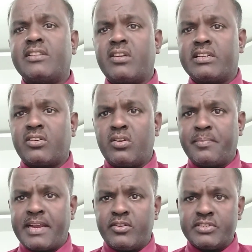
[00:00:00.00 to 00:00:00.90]
that called
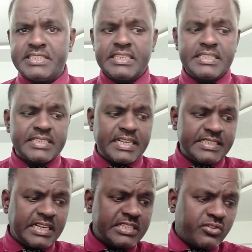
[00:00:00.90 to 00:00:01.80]
biological
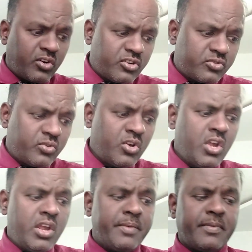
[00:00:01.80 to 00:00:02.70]
hazards. Also
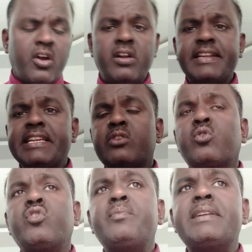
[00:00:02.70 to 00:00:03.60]
on
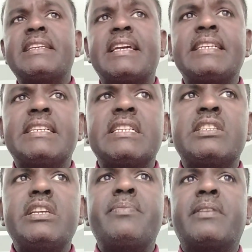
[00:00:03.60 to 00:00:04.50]
ergonomic hazards,
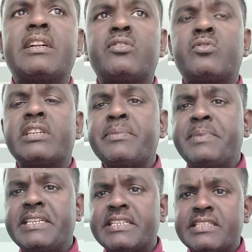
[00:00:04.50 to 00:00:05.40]
if
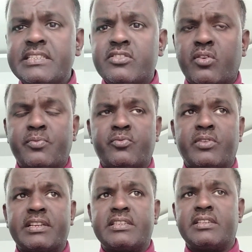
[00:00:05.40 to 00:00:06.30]
repetitions of
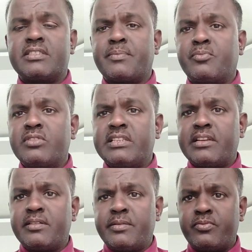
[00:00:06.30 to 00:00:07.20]
work, suppose that
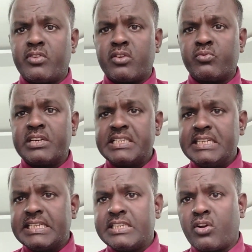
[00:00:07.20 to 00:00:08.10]
if you are working
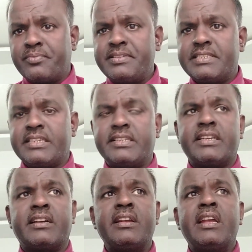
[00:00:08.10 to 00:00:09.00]
in office
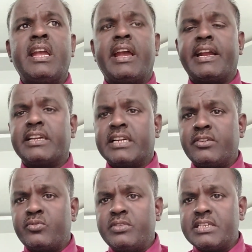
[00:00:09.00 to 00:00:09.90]
area and
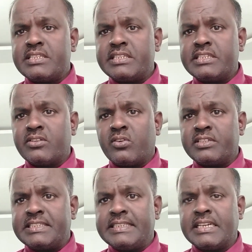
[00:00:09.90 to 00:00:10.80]
continuous sitting on
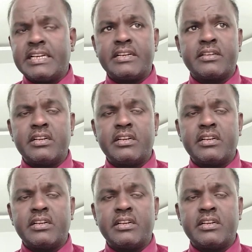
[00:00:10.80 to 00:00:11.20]
chair and